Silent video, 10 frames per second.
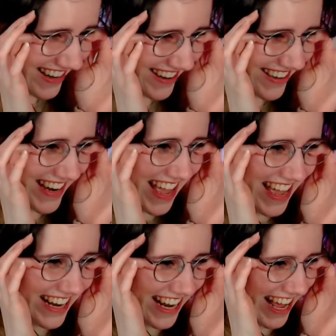I just
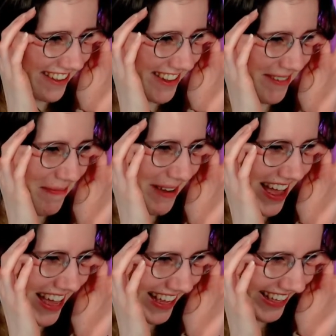ate it out the
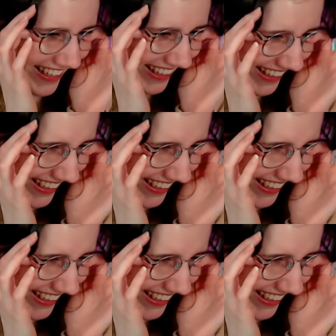bag